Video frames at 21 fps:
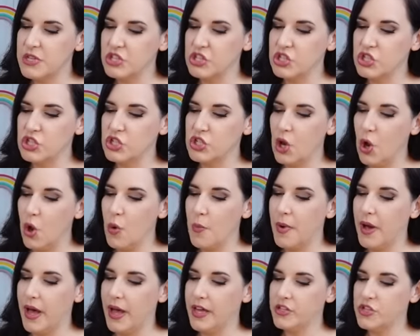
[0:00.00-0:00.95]
me so
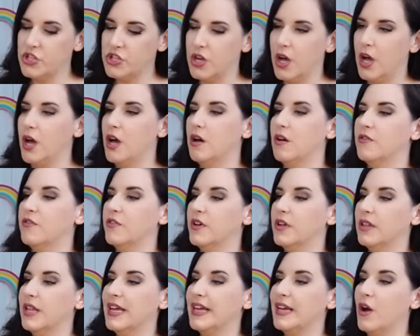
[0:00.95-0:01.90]
much of
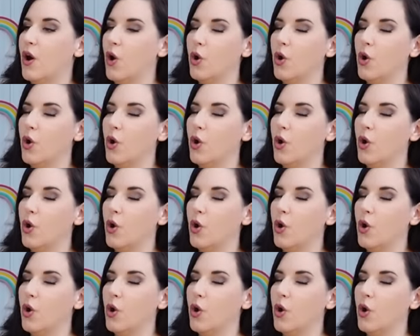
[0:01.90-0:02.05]
like